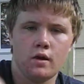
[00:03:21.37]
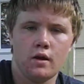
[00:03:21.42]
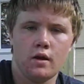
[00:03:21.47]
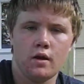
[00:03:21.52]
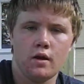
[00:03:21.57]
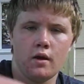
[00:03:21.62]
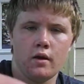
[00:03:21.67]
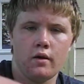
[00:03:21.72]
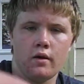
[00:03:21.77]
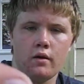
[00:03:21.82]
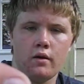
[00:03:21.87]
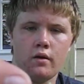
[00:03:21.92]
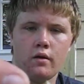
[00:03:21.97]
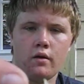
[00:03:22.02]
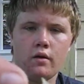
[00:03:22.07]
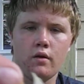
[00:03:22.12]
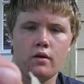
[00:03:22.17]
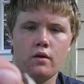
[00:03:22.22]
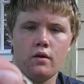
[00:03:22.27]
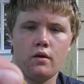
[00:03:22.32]
it again.
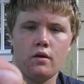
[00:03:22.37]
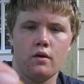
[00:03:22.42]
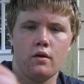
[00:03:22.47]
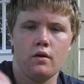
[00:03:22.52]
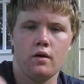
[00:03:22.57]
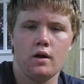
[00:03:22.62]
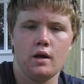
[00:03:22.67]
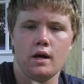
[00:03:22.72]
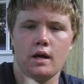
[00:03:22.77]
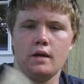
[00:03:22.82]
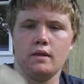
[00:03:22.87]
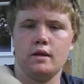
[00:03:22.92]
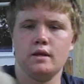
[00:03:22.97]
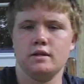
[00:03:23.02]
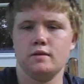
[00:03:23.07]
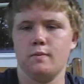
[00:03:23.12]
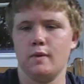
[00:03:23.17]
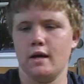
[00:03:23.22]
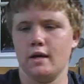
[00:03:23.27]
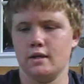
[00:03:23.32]
And
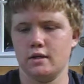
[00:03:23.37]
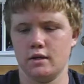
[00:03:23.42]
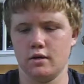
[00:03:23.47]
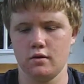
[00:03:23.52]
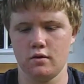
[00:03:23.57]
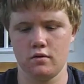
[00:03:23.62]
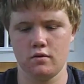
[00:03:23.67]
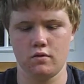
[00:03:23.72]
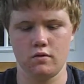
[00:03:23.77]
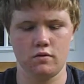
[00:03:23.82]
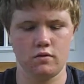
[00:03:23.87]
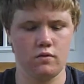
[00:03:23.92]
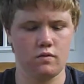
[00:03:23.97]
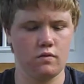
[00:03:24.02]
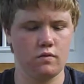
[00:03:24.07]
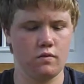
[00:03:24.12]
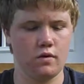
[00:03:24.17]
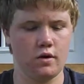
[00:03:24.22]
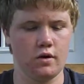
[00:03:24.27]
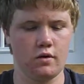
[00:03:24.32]
this makes it
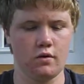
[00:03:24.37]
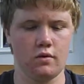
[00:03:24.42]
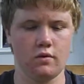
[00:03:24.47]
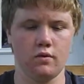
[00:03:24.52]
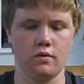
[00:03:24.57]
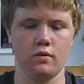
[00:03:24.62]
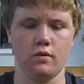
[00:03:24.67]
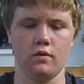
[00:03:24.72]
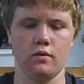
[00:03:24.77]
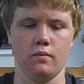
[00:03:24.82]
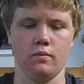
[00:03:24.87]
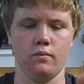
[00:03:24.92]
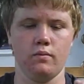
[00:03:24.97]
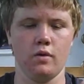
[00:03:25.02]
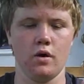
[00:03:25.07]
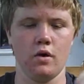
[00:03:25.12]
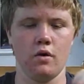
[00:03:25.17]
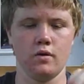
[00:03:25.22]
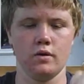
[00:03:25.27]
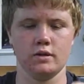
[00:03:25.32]
where the
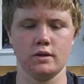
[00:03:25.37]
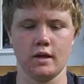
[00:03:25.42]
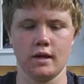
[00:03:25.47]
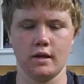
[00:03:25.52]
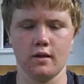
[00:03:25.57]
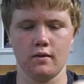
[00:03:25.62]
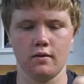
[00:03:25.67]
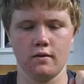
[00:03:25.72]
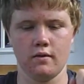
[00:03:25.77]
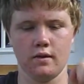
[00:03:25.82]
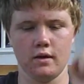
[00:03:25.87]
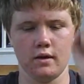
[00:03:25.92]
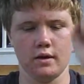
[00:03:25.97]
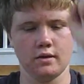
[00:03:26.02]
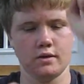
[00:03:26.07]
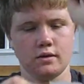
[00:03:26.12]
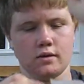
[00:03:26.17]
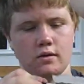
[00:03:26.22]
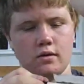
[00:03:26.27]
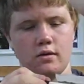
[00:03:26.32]
bow is like
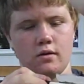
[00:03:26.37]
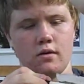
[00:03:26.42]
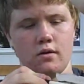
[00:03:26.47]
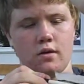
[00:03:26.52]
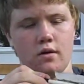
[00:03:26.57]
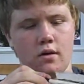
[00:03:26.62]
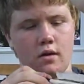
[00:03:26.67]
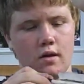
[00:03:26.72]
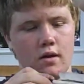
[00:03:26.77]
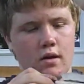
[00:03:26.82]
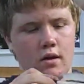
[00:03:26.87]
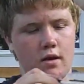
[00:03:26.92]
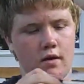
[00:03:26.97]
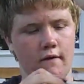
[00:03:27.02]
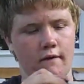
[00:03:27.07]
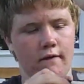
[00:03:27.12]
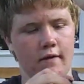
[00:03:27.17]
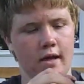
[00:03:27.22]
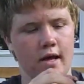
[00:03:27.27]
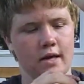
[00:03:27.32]
this, and
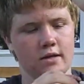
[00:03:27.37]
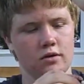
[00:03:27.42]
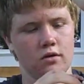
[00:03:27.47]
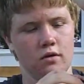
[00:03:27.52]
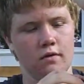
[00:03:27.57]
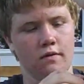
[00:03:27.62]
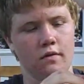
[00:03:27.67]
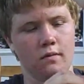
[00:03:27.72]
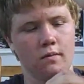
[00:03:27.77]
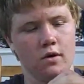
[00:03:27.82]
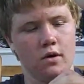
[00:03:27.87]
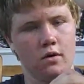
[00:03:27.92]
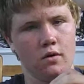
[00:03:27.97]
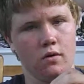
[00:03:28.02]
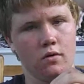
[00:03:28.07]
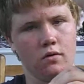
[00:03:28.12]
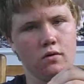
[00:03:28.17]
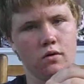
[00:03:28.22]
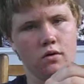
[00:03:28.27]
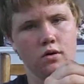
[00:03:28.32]
it flies off your
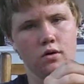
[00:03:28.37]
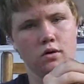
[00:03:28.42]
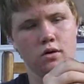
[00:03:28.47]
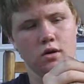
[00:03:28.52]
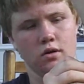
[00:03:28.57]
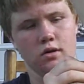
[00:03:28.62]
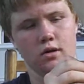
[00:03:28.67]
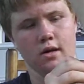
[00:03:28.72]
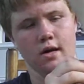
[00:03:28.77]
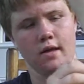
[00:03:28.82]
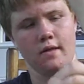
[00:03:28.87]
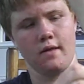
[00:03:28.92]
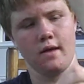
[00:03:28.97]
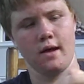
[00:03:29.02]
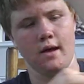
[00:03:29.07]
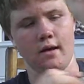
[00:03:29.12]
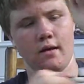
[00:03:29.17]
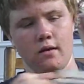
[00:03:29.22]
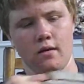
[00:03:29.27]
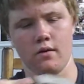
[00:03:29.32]
bow just like
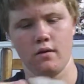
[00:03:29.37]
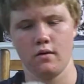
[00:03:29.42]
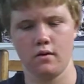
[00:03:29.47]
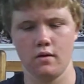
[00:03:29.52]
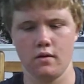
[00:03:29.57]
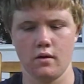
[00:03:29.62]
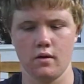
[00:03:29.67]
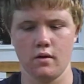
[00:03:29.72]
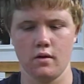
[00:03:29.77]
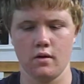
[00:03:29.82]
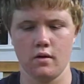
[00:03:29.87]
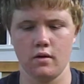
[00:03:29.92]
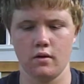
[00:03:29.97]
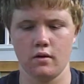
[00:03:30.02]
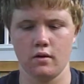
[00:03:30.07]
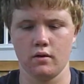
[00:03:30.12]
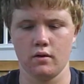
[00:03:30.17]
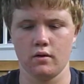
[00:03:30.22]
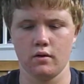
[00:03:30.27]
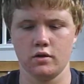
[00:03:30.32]
that.
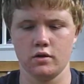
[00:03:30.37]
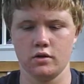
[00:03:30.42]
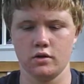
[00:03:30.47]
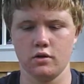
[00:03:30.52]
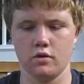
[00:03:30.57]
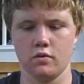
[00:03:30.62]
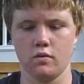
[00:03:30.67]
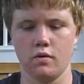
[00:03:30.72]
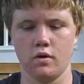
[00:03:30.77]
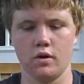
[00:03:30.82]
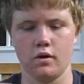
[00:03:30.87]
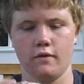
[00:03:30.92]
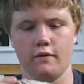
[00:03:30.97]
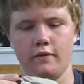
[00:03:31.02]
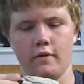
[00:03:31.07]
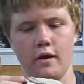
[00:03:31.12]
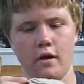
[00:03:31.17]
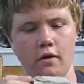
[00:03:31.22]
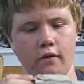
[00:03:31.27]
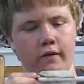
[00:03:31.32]
Because you don't want it to
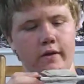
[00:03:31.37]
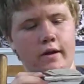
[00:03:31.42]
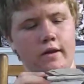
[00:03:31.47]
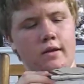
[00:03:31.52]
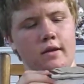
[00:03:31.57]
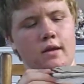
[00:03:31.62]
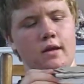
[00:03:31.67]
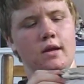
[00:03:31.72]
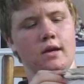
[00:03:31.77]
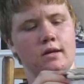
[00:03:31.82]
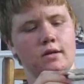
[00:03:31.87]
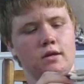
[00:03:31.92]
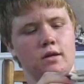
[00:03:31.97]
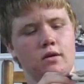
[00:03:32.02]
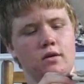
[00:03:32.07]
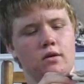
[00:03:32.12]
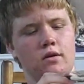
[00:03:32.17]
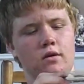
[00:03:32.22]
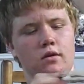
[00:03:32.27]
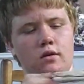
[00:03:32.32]
fly off like this,
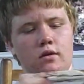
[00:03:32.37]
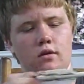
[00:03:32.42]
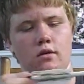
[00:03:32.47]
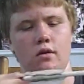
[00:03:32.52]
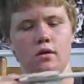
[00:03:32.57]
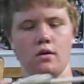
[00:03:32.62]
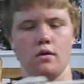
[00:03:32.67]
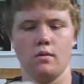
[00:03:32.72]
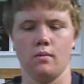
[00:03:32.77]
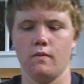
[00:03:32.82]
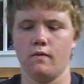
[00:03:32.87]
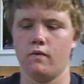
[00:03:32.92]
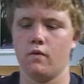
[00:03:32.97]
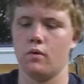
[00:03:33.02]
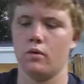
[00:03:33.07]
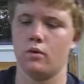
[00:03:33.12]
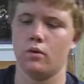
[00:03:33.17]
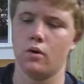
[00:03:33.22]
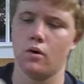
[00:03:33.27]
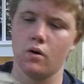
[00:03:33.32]
and
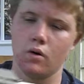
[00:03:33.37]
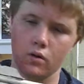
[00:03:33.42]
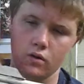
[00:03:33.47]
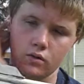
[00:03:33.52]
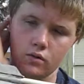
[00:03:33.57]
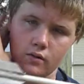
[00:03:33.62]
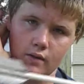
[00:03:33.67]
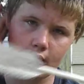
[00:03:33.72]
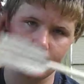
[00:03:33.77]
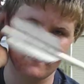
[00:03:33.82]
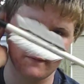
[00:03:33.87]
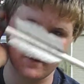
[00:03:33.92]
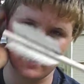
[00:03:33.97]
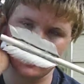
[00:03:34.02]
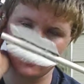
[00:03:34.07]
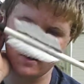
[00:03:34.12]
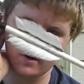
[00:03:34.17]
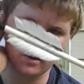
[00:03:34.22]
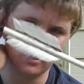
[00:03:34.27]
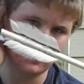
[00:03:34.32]
for long, that
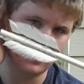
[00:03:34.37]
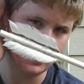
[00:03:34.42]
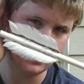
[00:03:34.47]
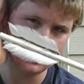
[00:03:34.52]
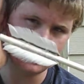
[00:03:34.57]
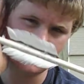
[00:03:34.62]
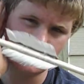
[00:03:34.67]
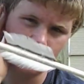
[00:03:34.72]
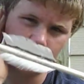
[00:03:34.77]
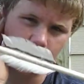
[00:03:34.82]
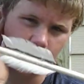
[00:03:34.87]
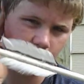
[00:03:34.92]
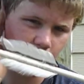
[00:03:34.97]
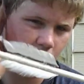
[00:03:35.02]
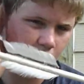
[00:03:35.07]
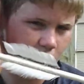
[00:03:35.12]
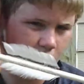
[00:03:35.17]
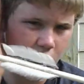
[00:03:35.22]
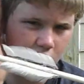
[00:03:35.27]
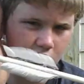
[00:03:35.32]
feather ain't going to be there anymore.